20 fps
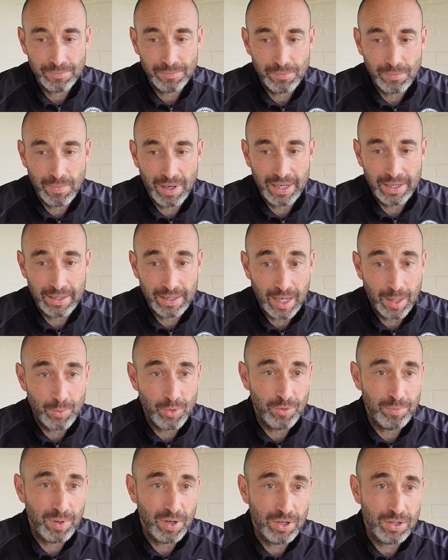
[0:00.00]
made a number
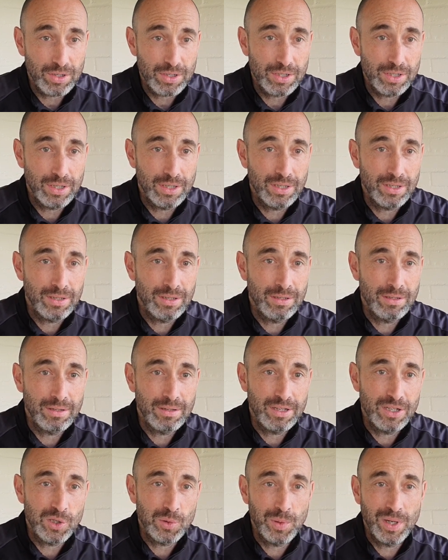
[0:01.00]
of blocks, and
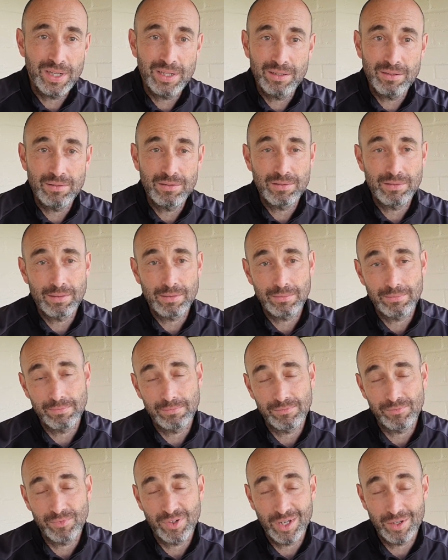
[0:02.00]
this one's,
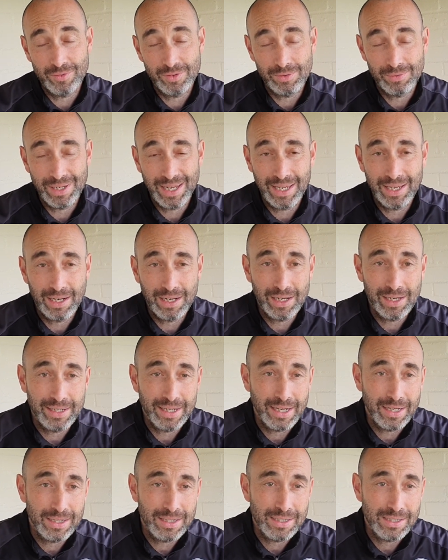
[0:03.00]
rather than getting cleared
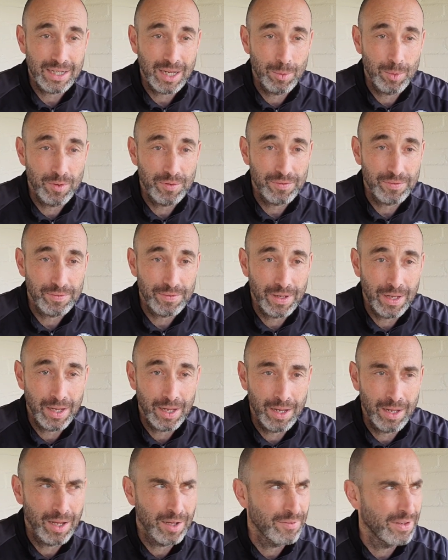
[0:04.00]
out, he's come off,
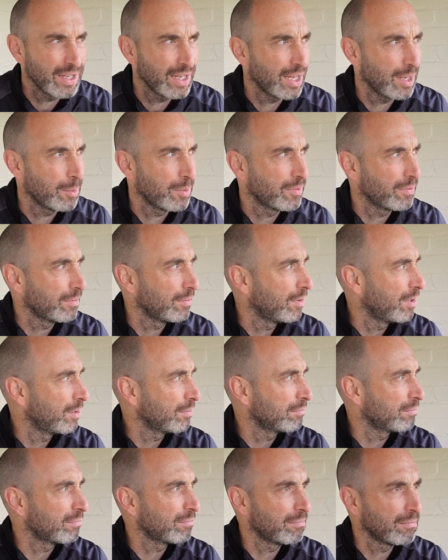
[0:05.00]
I think he came off,
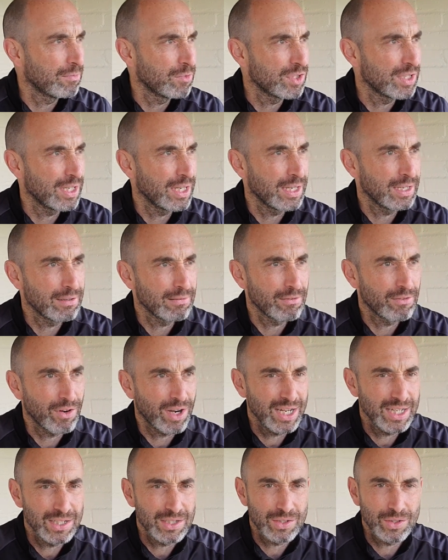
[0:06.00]
was it
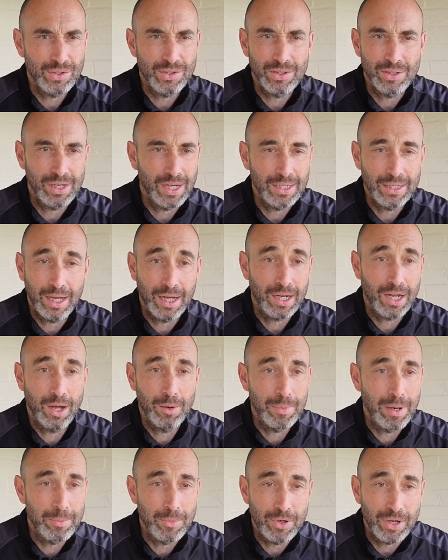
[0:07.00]
Grace? Or I can't
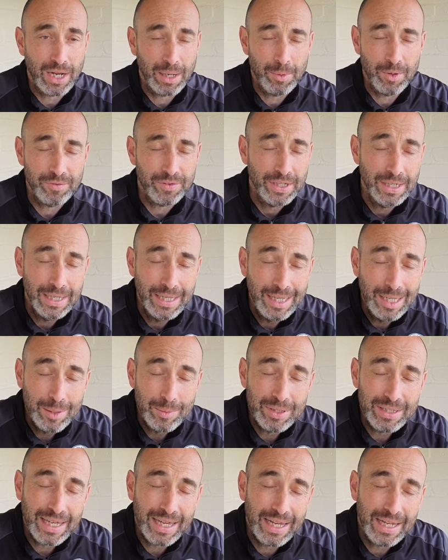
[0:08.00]
remember who it came off.
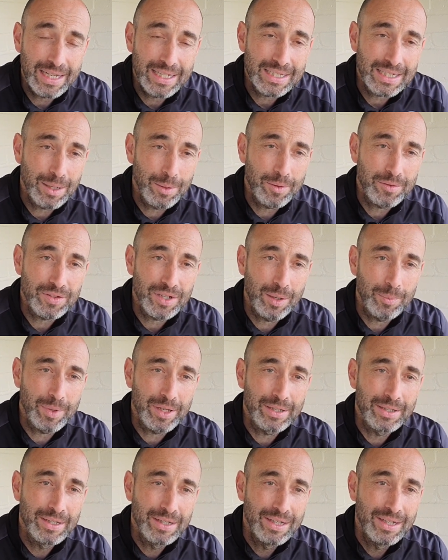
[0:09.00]
But yeah, he's come off
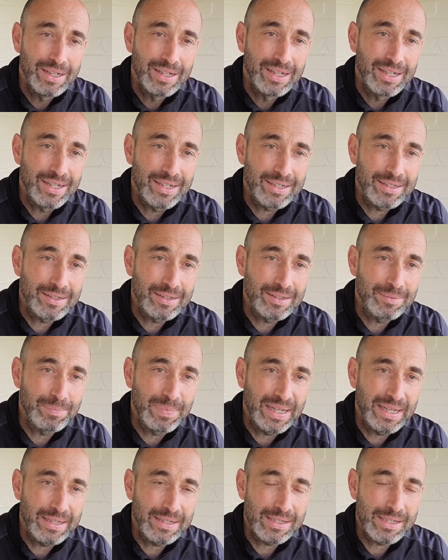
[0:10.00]
someone and
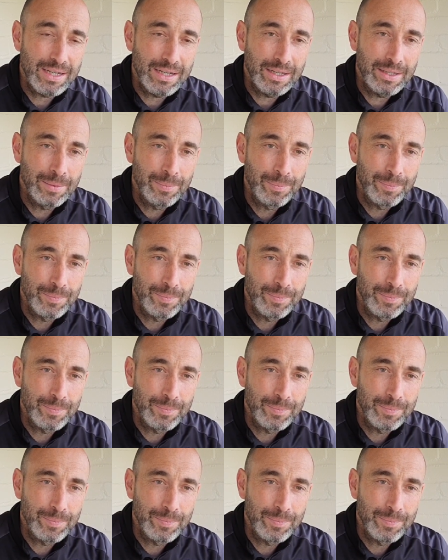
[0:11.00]
beaten to the lead.